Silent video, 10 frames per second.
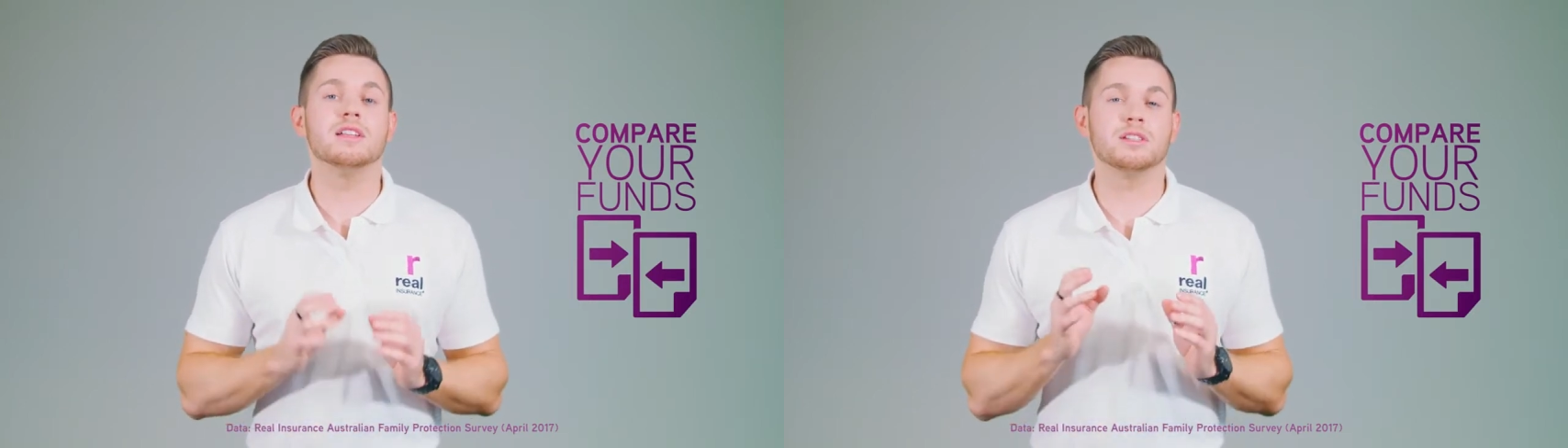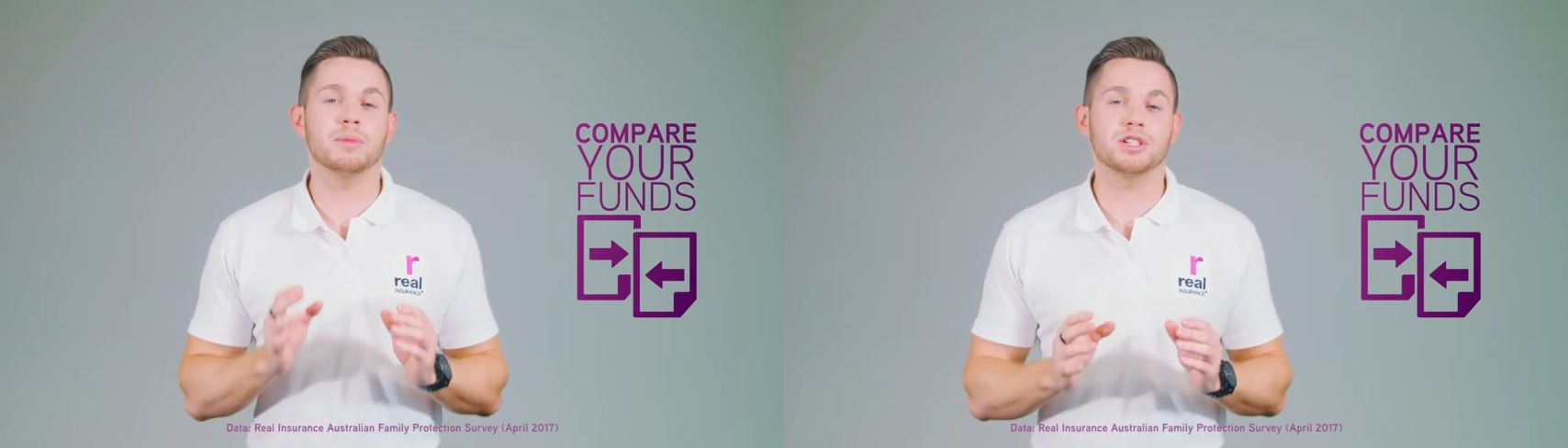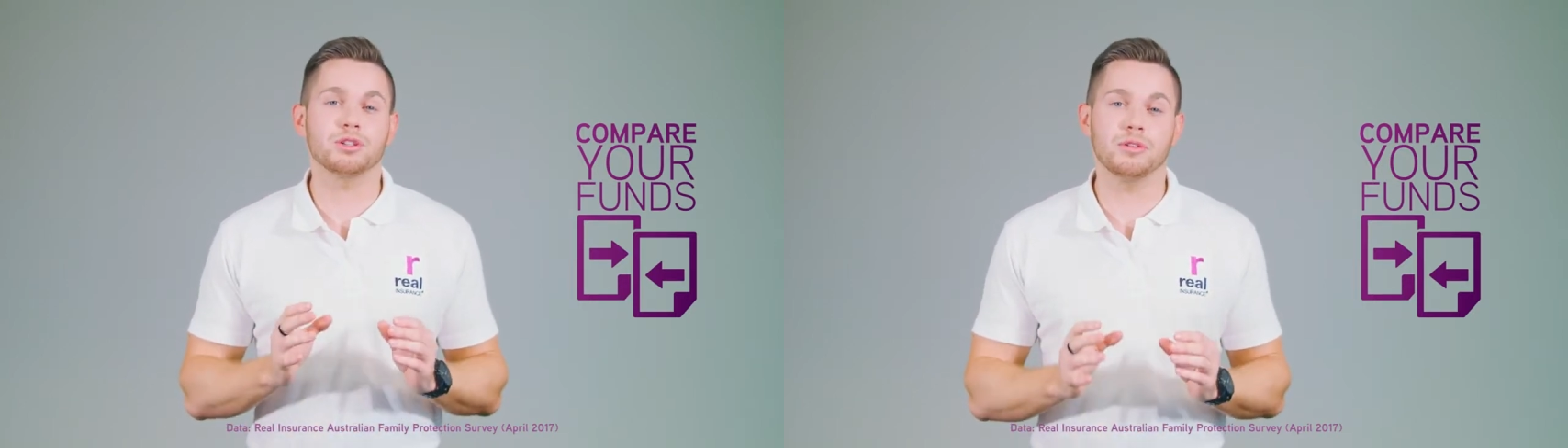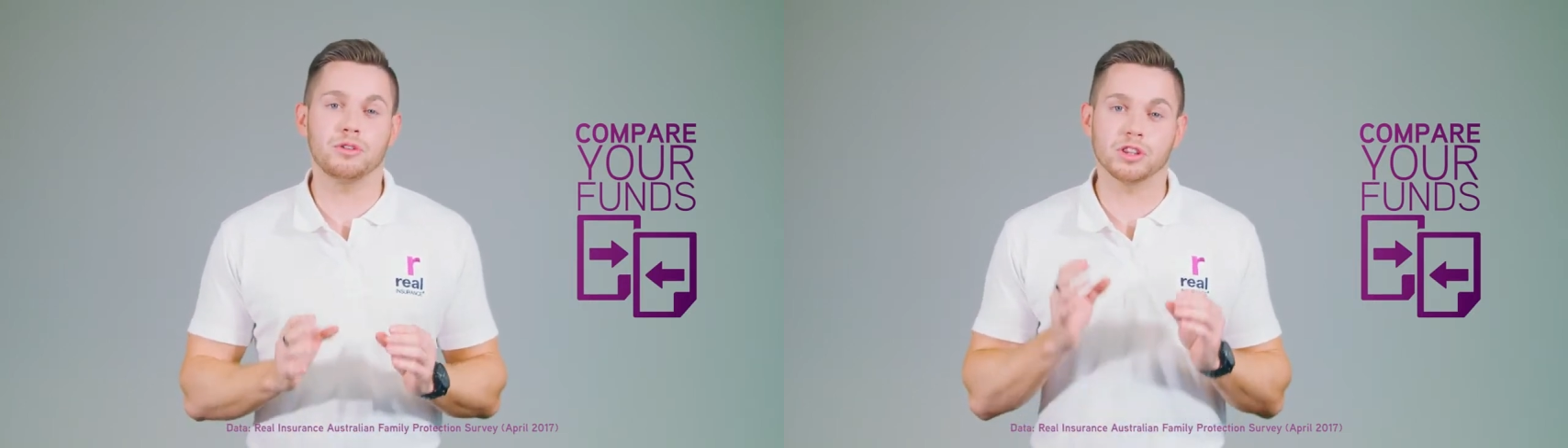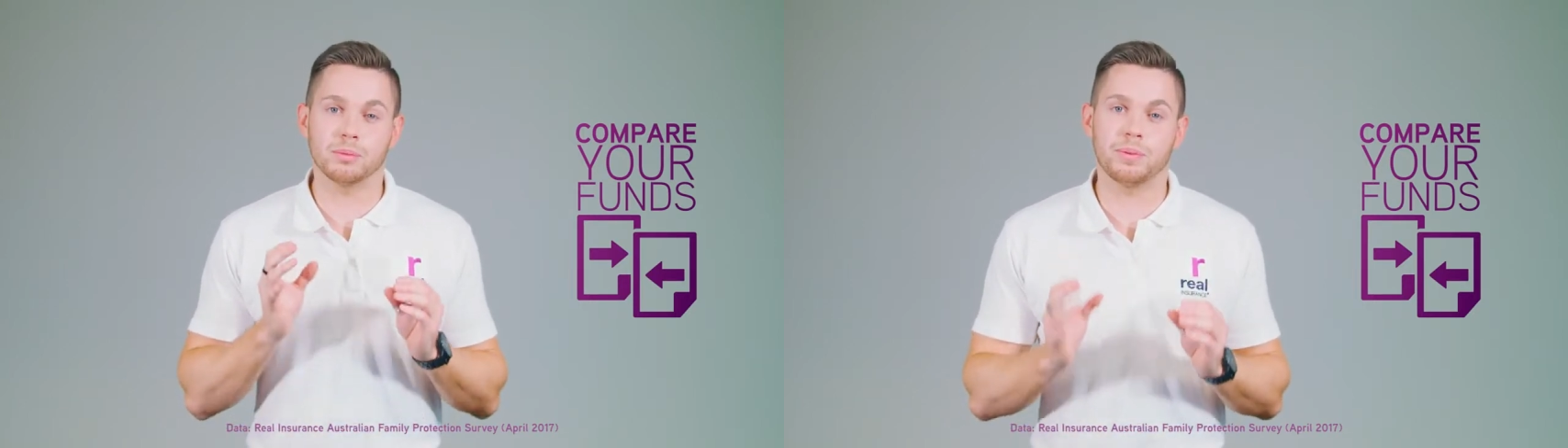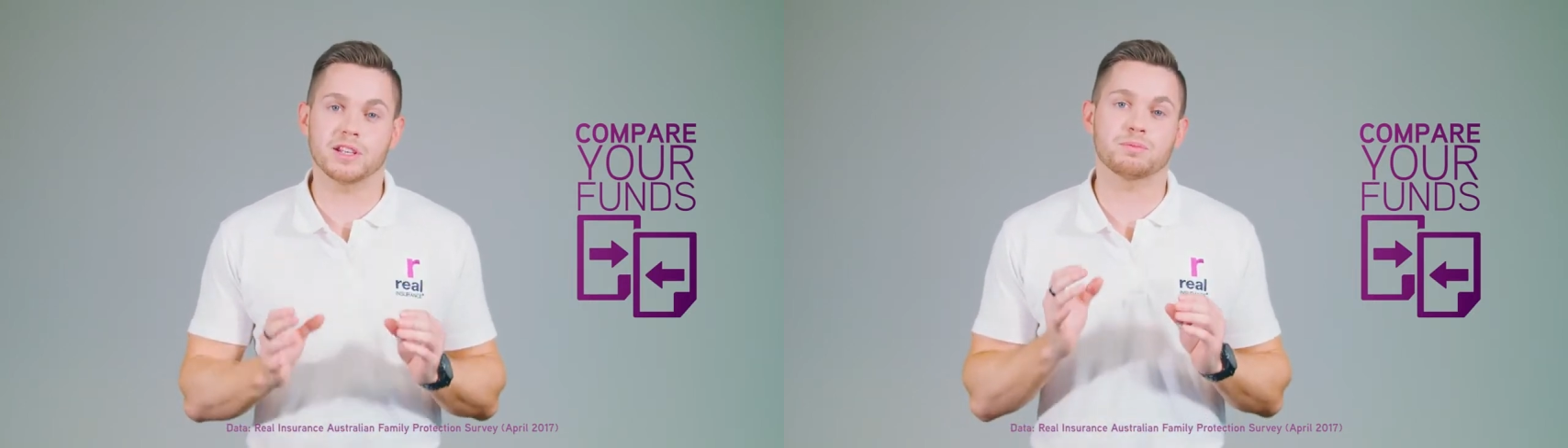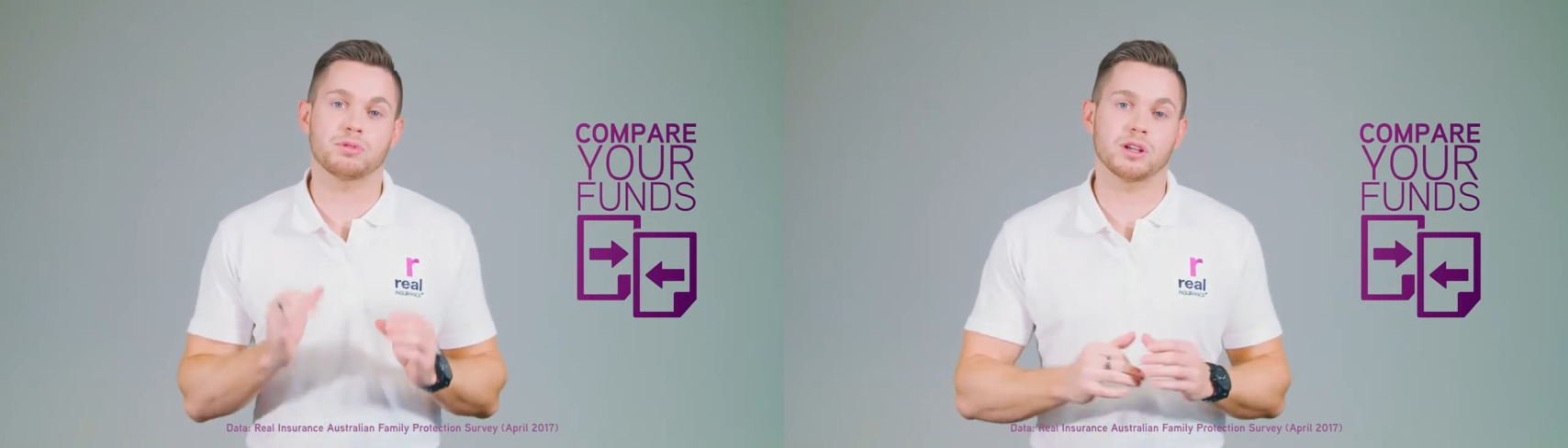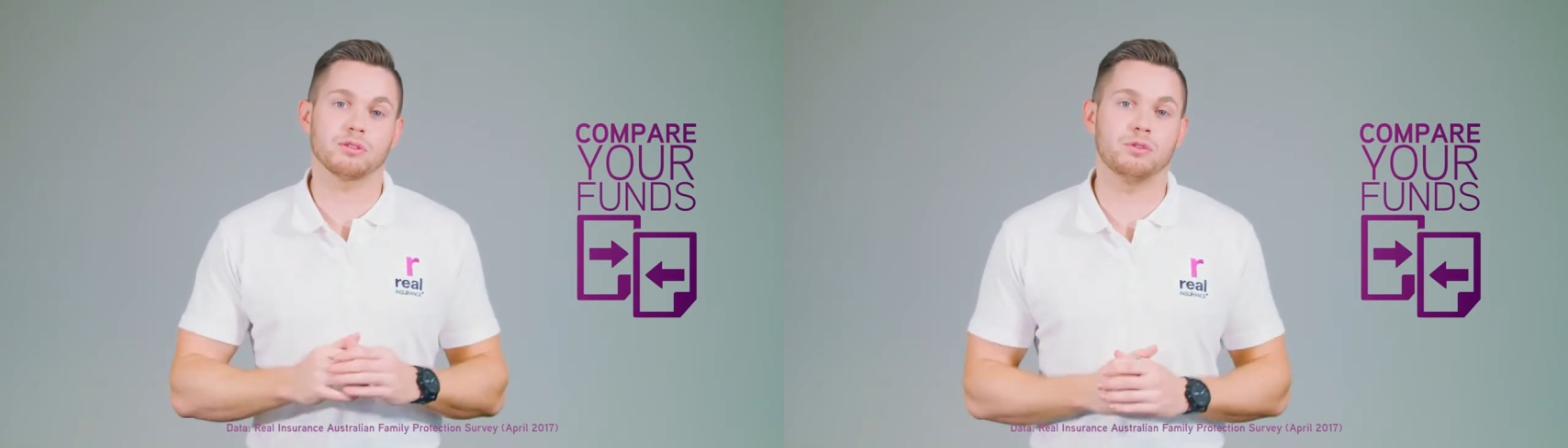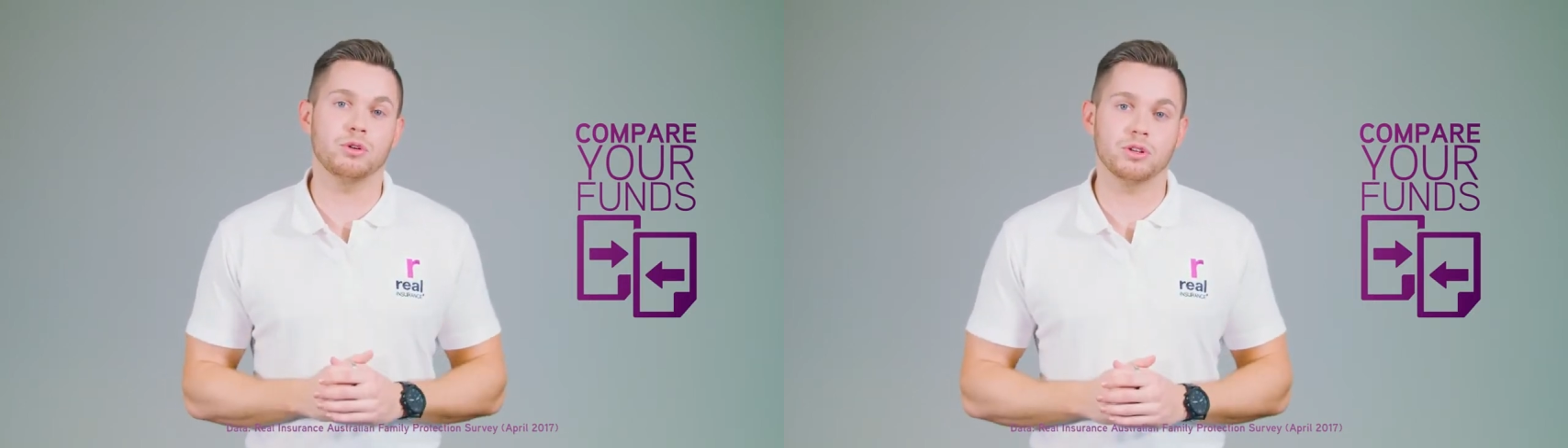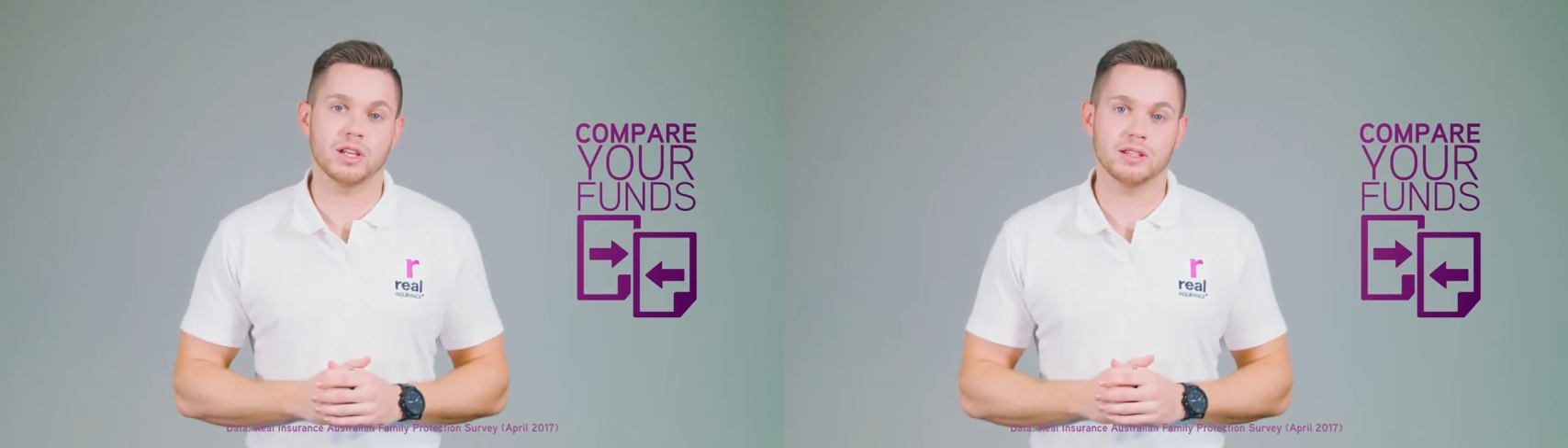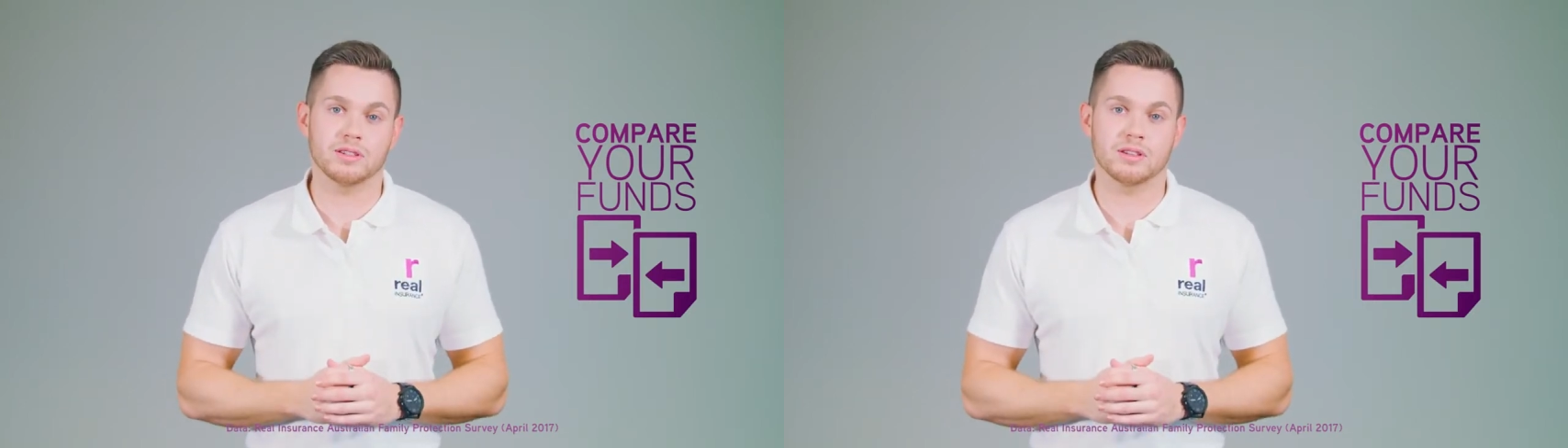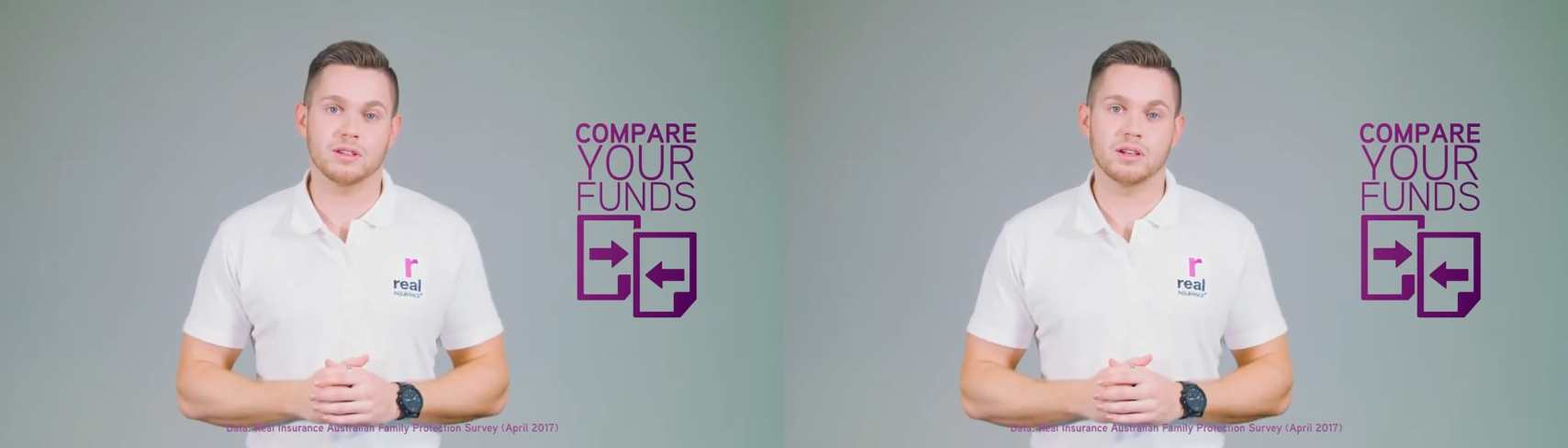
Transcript: to make sure you've got the best product for your needs.